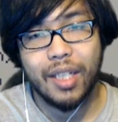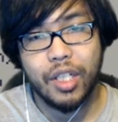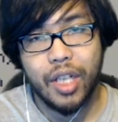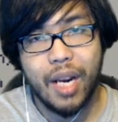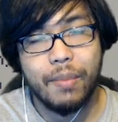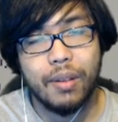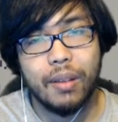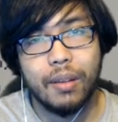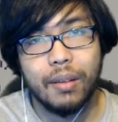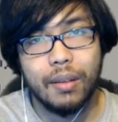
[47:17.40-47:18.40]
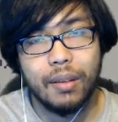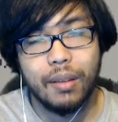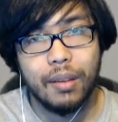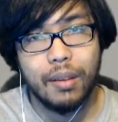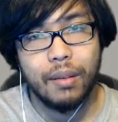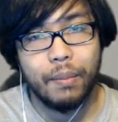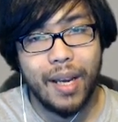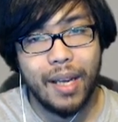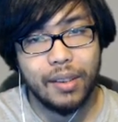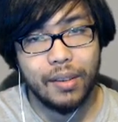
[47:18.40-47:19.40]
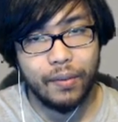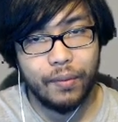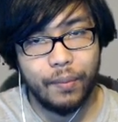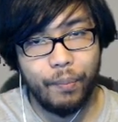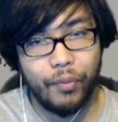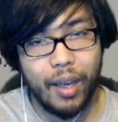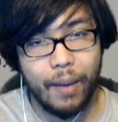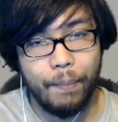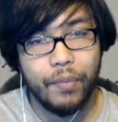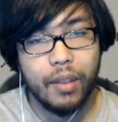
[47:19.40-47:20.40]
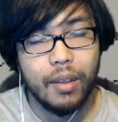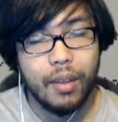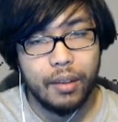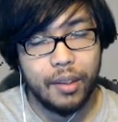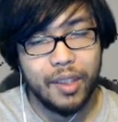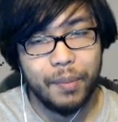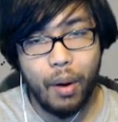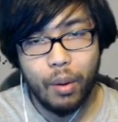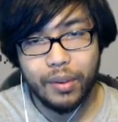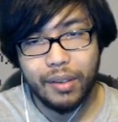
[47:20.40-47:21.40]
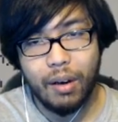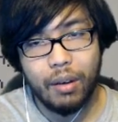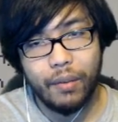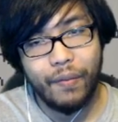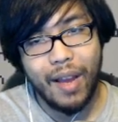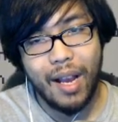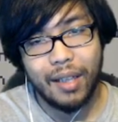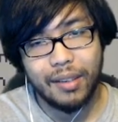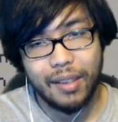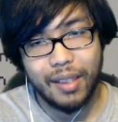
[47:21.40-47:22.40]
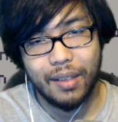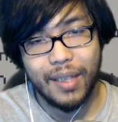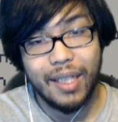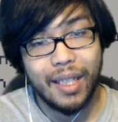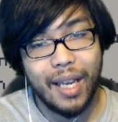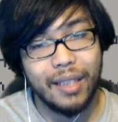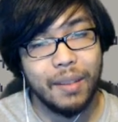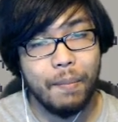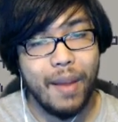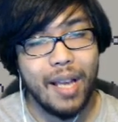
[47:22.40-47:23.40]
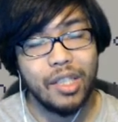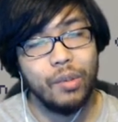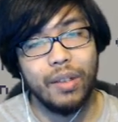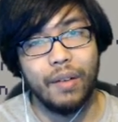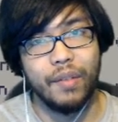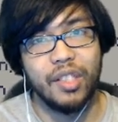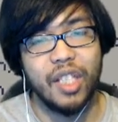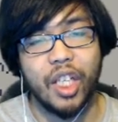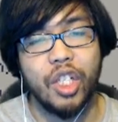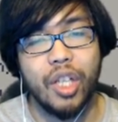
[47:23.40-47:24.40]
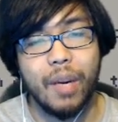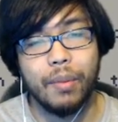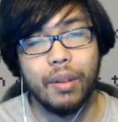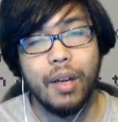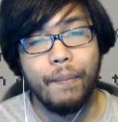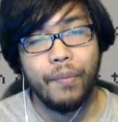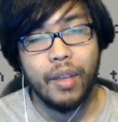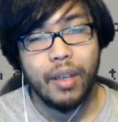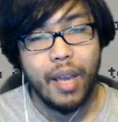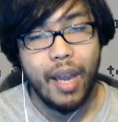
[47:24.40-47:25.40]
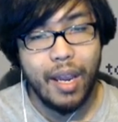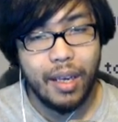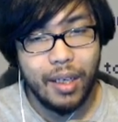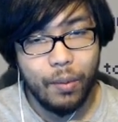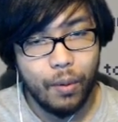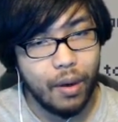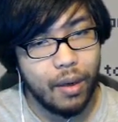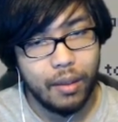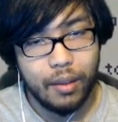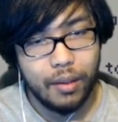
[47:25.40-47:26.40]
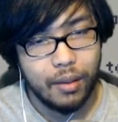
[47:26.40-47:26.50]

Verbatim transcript: Chamber. Passive. Okay. This potent artifact indicates a mastery of the second chamber. Any who